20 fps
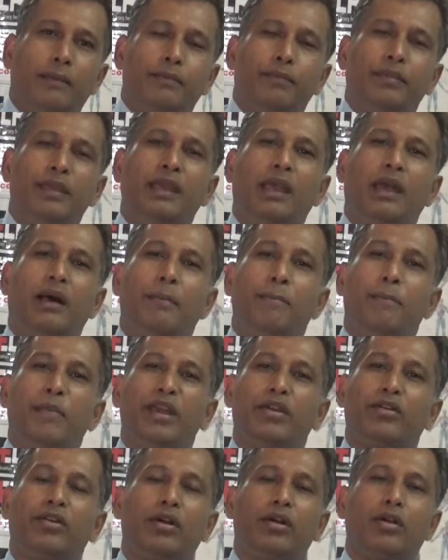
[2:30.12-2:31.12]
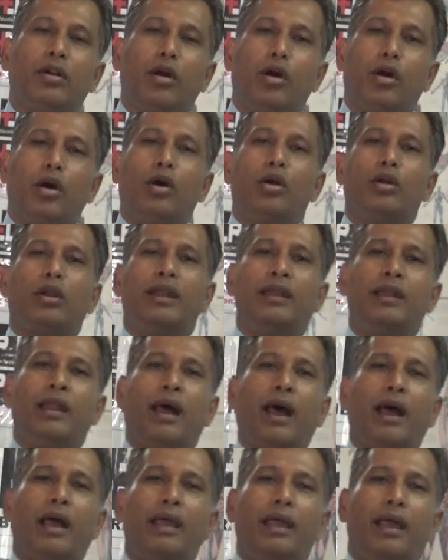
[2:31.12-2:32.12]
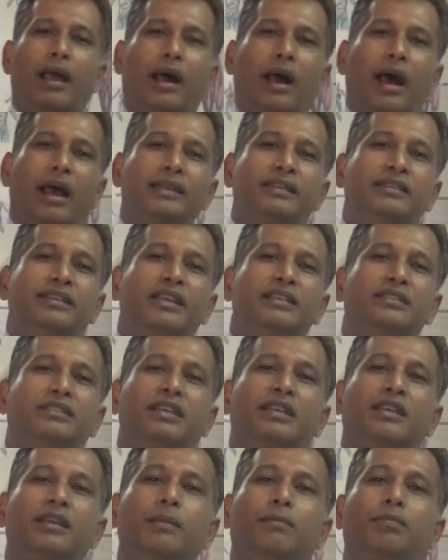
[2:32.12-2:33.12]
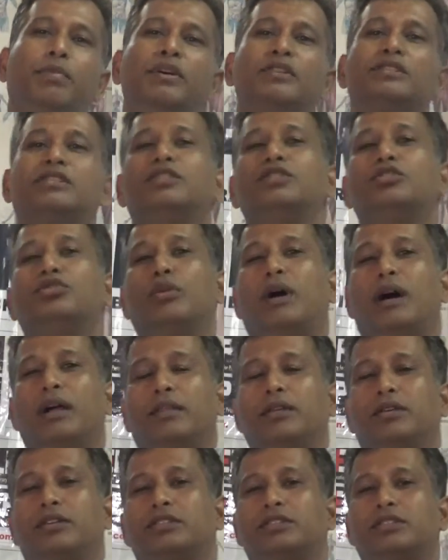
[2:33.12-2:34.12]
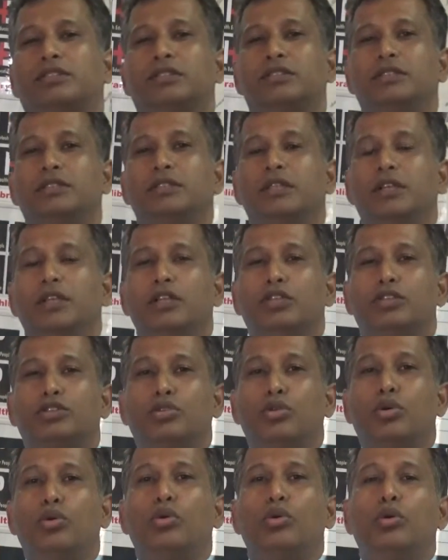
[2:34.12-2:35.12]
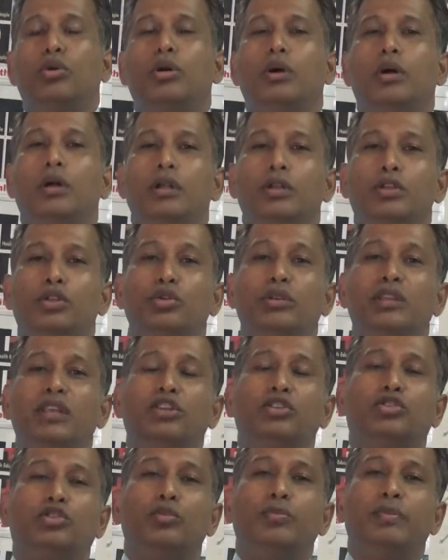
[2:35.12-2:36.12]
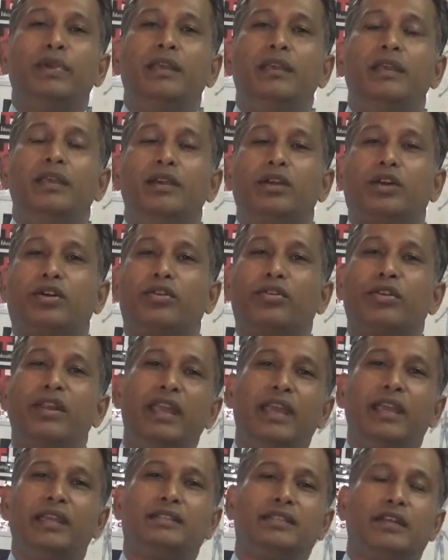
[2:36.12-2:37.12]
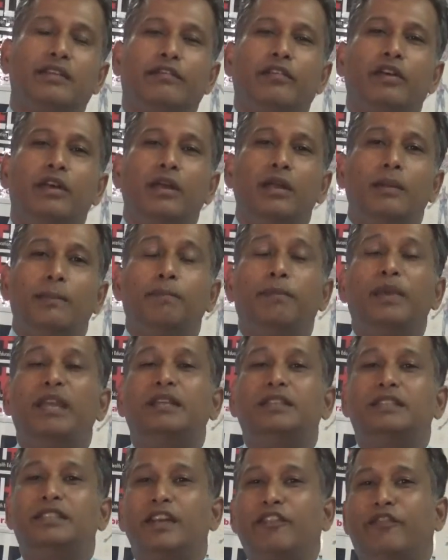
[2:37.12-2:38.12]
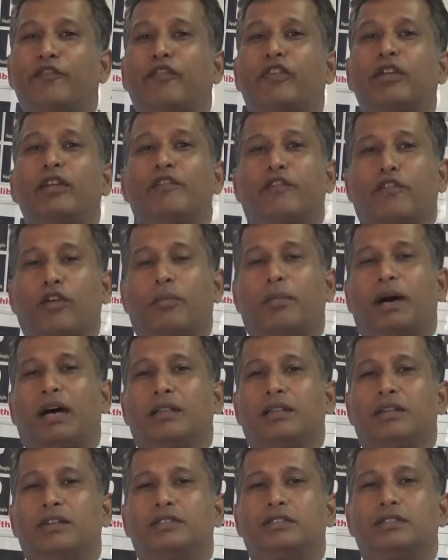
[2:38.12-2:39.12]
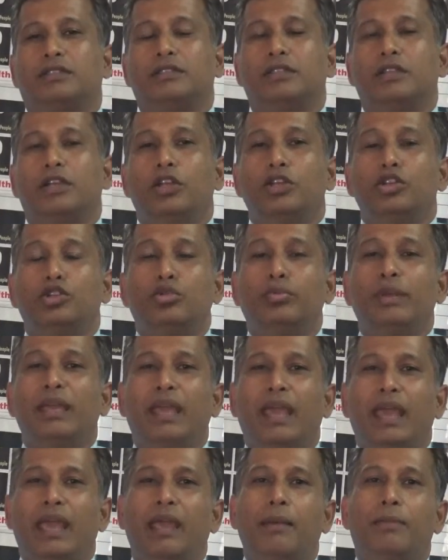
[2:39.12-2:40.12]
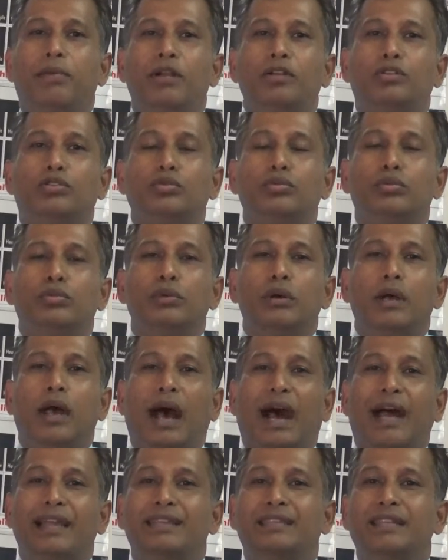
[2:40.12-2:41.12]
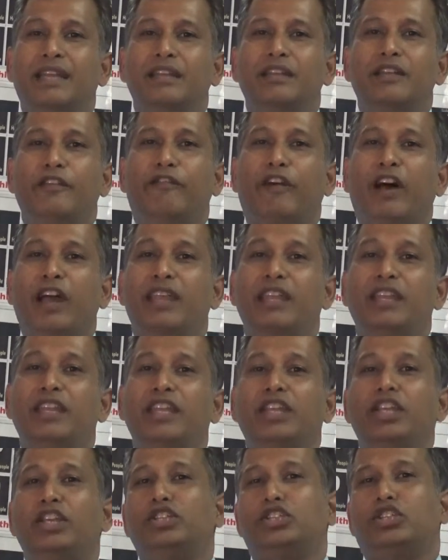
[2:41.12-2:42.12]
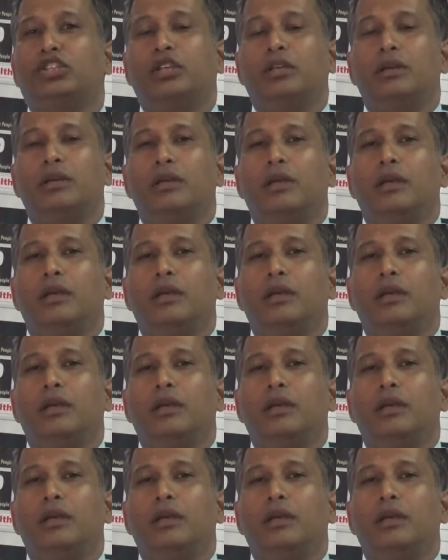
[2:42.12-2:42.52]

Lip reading: be a mirror or an identical person to others. So you need to be creative, be different from others, to be able to identify niche